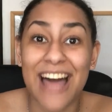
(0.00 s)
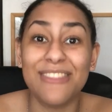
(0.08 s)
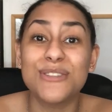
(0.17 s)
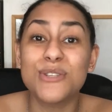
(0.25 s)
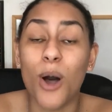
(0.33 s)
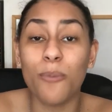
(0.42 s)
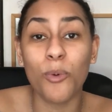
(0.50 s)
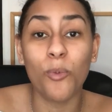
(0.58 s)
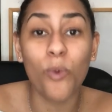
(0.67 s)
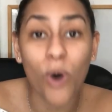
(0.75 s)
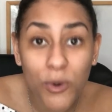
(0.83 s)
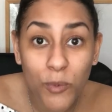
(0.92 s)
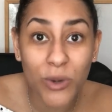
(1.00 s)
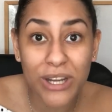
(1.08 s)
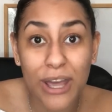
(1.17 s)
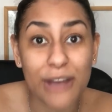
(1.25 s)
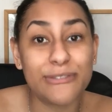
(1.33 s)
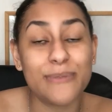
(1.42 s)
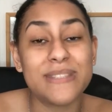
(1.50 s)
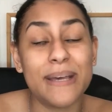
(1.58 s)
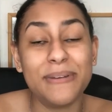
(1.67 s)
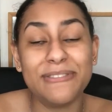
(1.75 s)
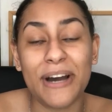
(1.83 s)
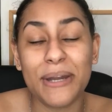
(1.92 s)
and the top 1 winner from
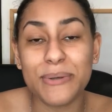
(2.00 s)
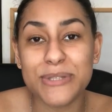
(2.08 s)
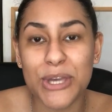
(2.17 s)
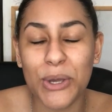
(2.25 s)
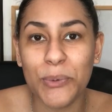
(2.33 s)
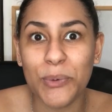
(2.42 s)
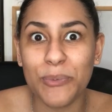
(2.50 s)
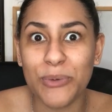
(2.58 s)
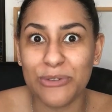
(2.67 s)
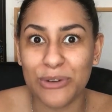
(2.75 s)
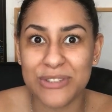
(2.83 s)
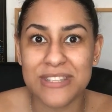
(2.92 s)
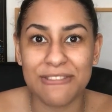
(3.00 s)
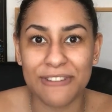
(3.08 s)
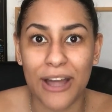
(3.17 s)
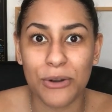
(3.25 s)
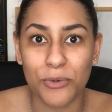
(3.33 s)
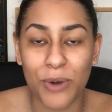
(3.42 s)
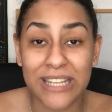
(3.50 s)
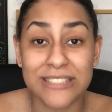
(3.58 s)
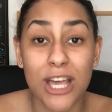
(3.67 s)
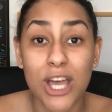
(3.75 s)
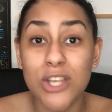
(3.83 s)
semi-final 2 will move on to the final race.